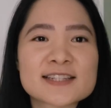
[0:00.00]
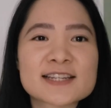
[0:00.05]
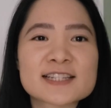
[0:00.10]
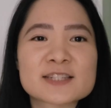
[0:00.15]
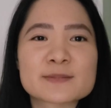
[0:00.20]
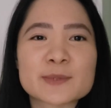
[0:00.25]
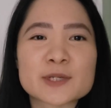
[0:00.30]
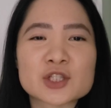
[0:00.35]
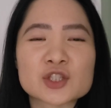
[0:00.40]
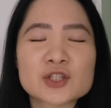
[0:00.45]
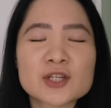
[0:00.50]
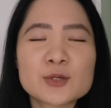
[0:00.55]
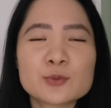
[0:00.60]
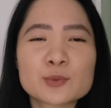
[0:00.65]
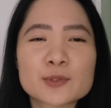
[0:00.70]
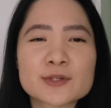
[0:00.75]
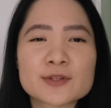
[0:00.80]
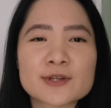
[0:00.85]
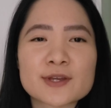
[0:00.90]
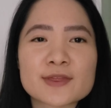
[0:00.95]
especially
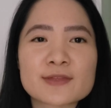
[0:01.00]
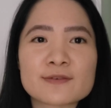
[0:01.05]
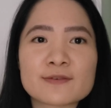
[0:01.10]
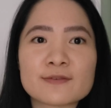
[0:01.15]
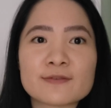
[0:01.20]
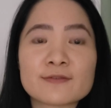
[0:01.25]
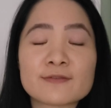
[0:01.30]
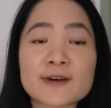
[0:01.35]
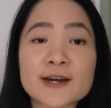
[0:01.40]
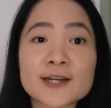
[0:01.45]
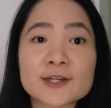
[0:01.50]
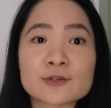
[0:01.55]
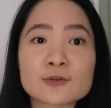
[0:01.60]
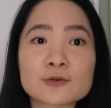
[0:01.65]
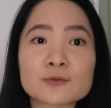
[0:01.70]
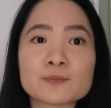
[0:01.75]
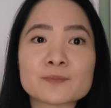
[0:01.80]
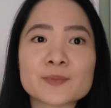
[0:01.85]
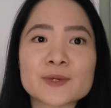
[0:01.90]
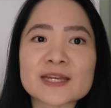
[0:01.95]
with like the
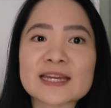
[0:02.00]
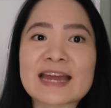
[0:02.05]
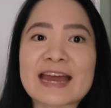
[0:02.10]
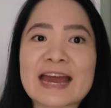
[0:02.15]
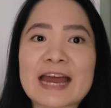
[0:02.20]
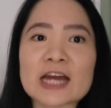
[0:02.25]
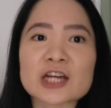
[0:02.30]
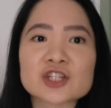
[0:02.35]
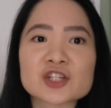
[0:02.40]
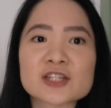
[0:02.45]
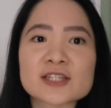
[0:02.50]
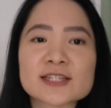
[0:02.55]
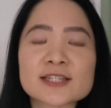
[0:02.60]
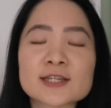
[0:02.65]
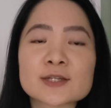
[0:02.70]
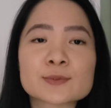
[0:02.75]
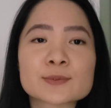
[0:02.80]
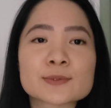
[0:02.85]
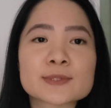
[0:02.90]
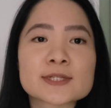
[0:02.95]
final big action
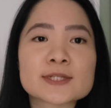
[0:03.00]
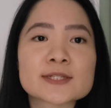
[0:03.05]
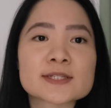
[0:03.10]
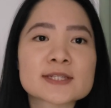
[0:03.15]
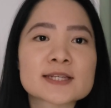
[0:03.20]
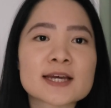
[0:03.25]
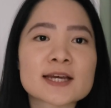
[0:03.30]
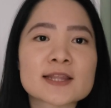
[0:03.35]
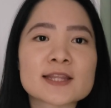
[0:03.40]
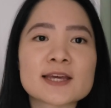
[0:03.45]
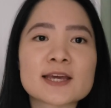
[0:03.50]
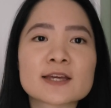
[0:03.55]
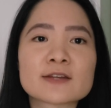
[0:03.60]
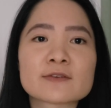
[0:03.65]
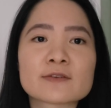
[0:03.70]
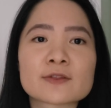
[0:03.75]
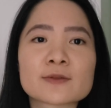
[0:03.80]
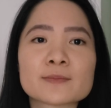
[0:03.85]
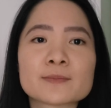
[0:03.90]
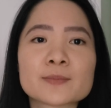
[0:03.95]
sequence at the end
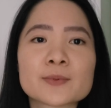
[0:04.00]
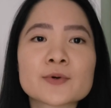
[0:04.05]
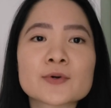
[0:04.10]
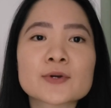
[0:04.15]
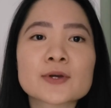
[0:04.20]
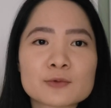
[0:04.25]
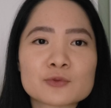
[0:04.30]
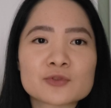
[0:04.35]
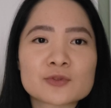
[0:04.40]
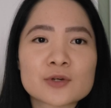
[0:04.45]
of the book